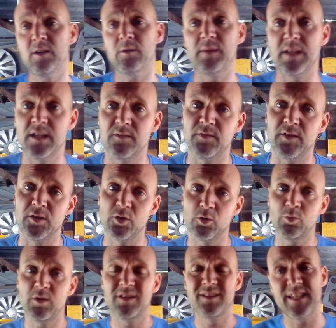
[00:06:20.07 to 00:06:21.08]
on the
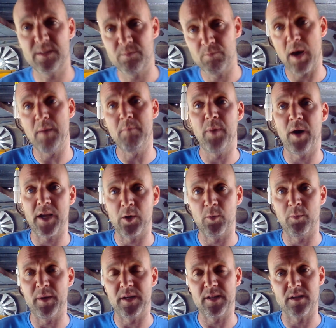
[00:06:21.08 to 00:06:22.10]
individual, this might buy you a
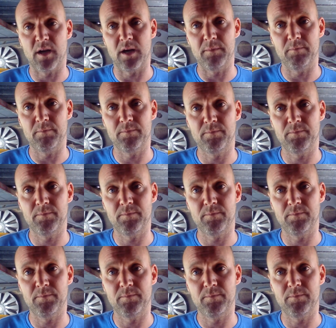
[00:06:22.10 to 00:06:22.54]
bit of time.